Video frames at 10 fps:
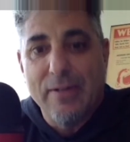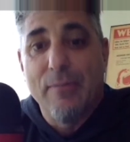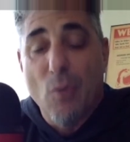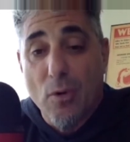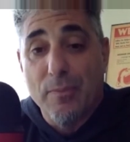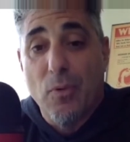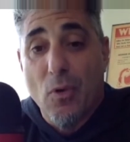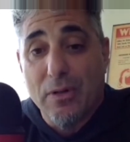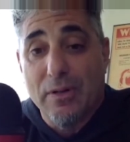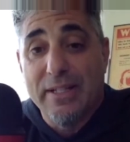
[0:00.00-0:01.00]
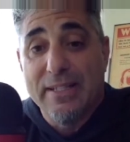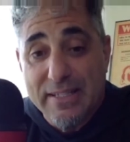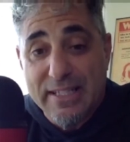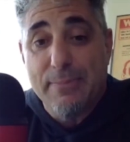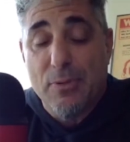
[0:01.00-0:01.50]
more importantly,
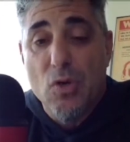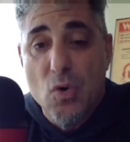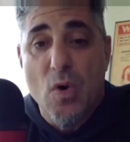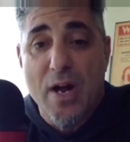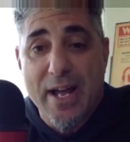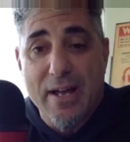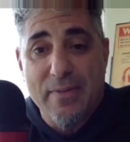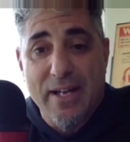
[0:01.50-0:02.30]
deeper who I am,